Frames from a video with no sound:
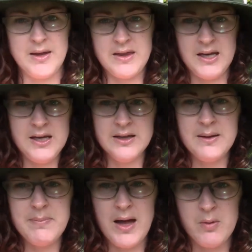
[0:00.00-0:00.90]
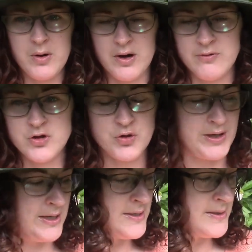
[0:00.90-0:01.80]
The Healing Power of
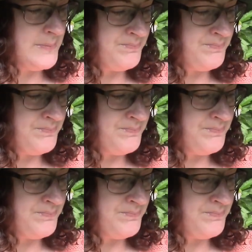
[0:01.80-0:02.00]
Trees